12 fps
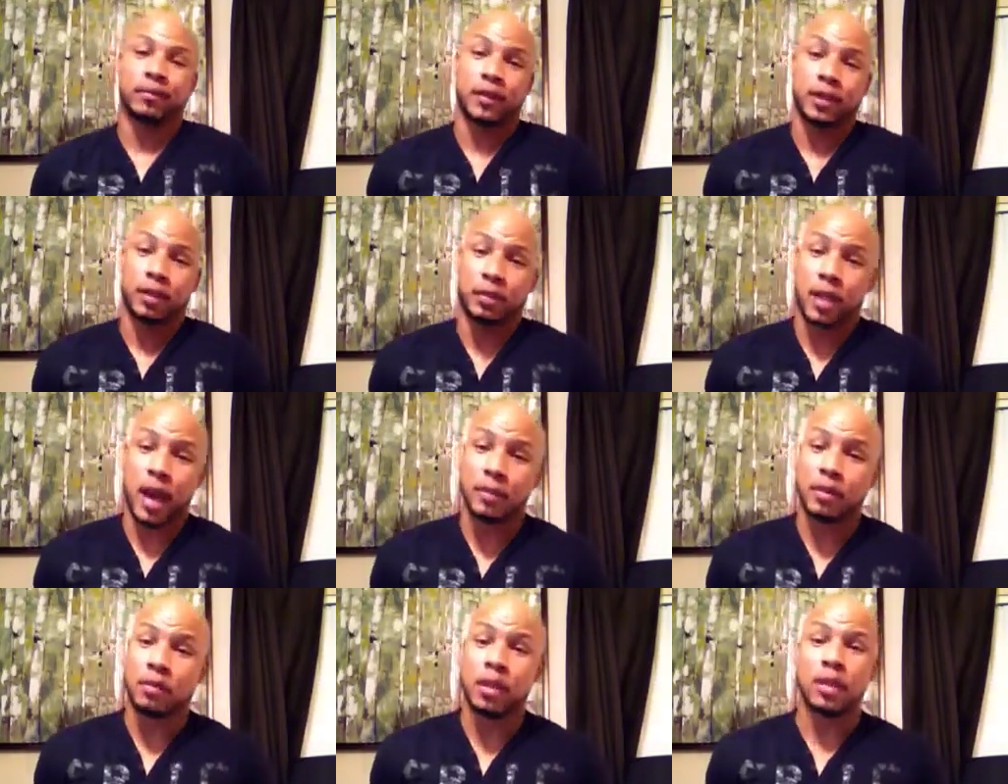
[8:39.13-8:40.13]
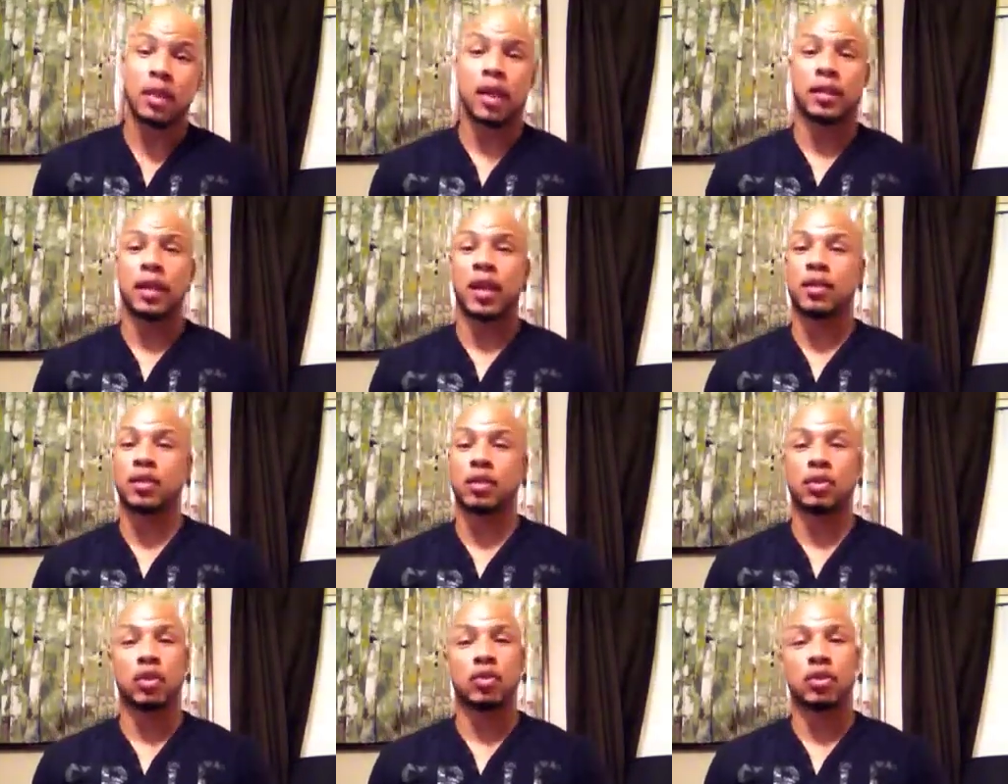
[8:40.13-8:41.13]
Sometimes it bees like that, so
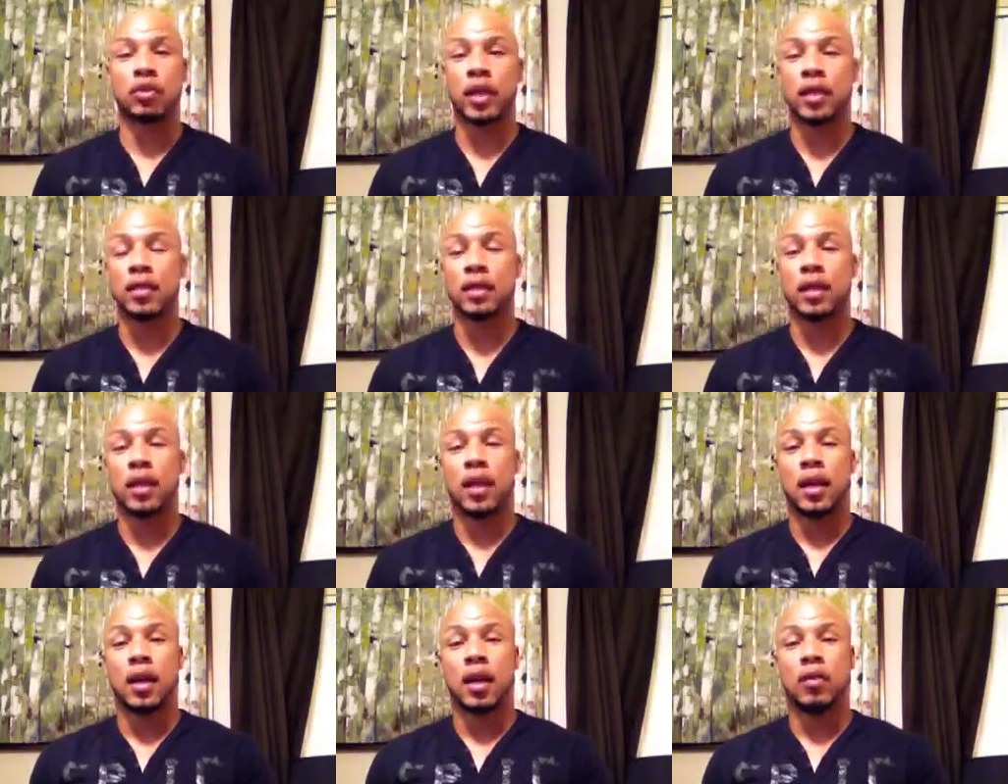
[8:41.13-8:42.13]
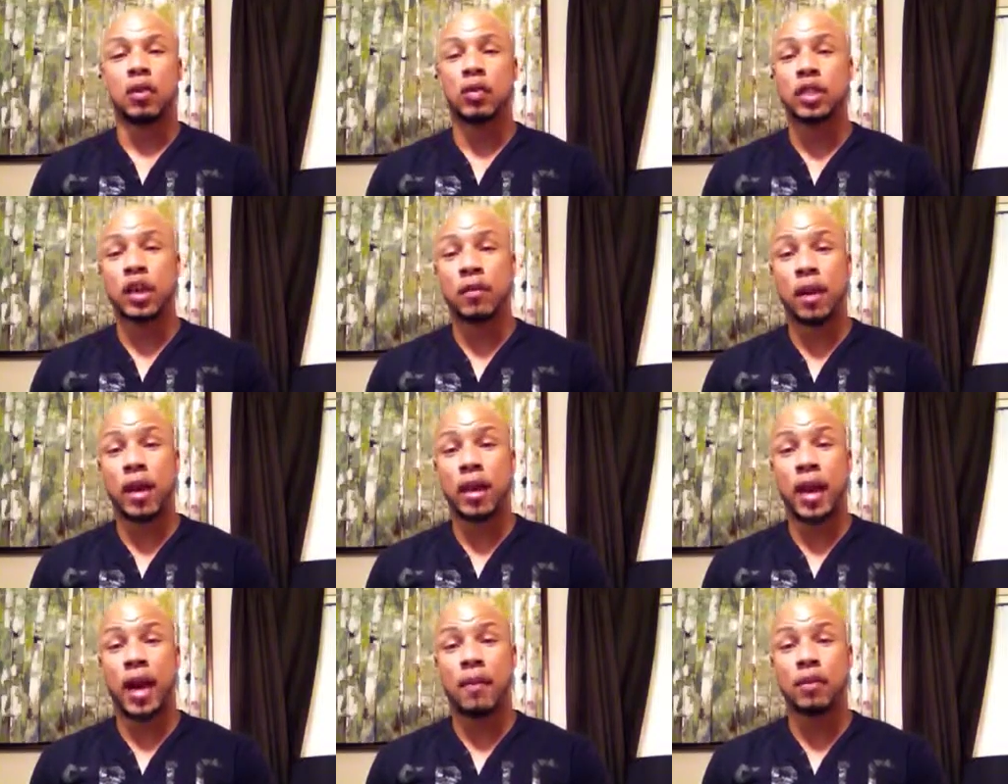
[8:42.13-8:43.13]
stress. I want to wish everybody a
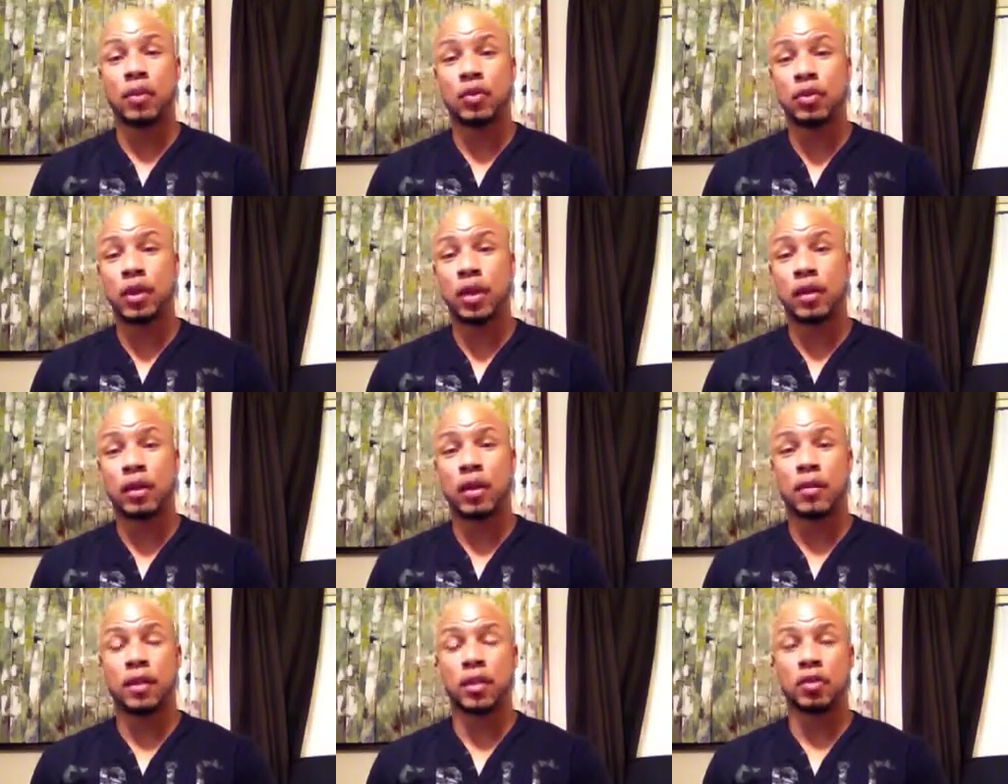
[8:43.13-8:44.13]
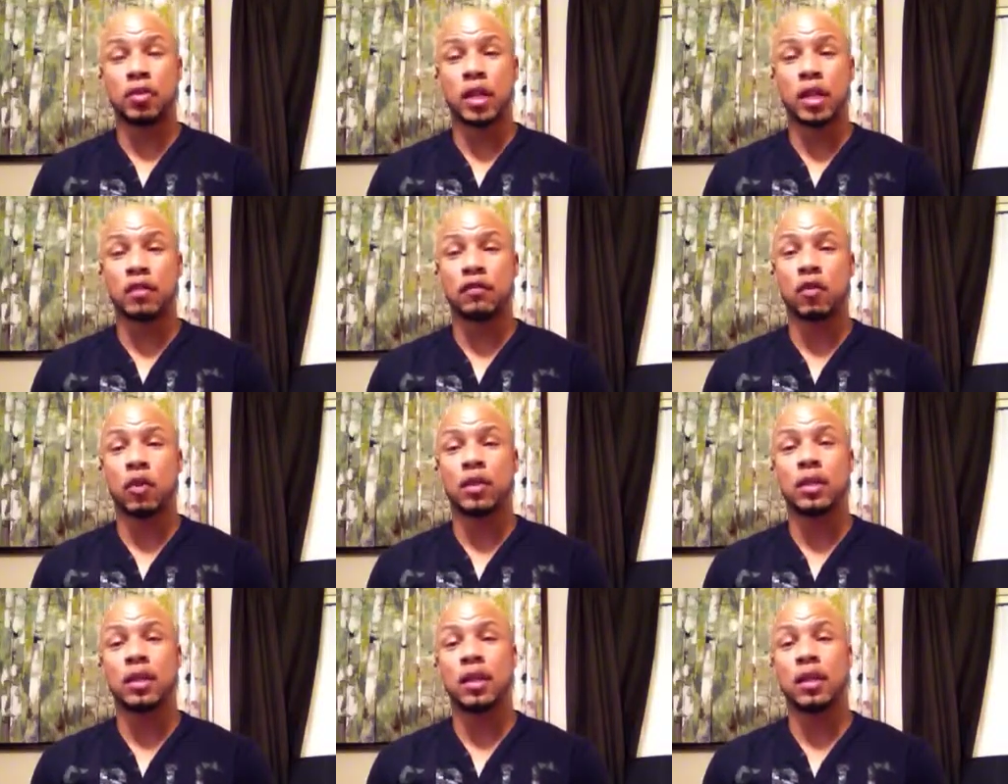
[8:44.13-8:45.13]
happy new year coming in
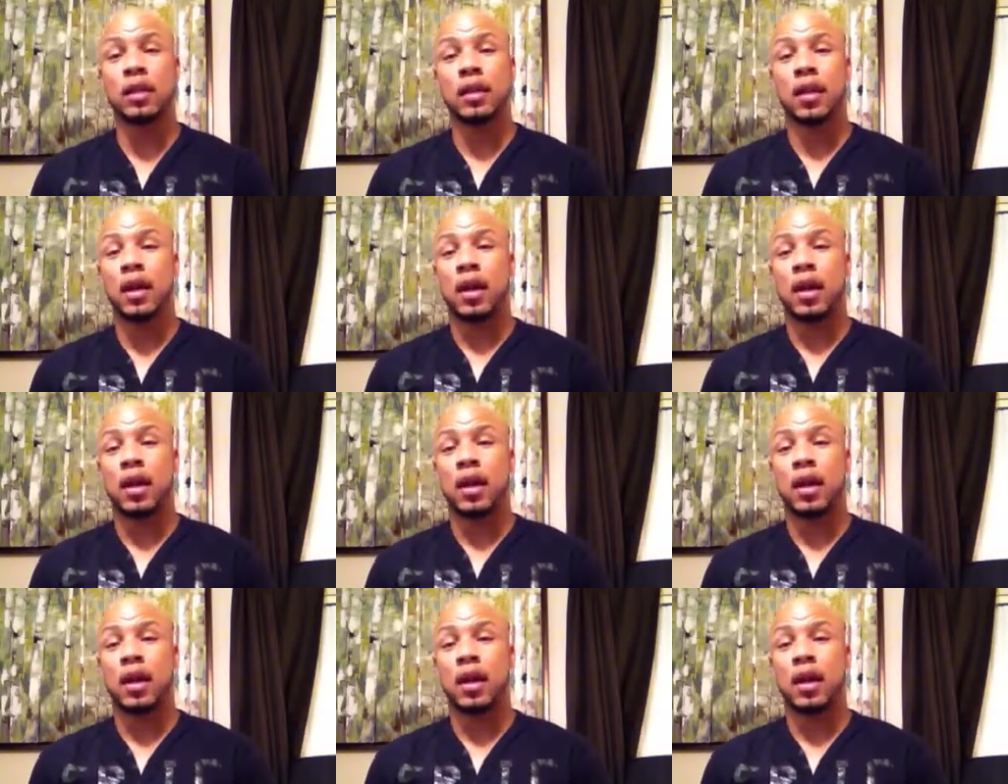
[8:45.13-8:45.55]
2014.